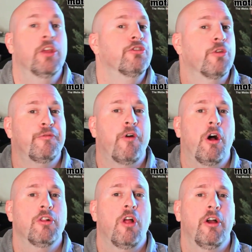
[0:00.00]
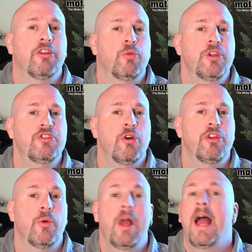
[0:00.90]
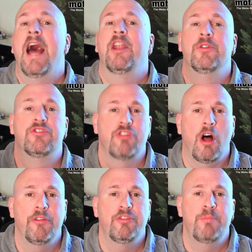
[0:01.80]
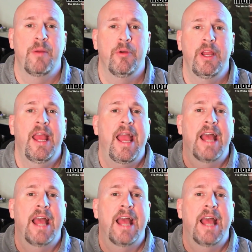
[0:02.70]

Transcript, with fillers: So follow along as we show you how to install this memory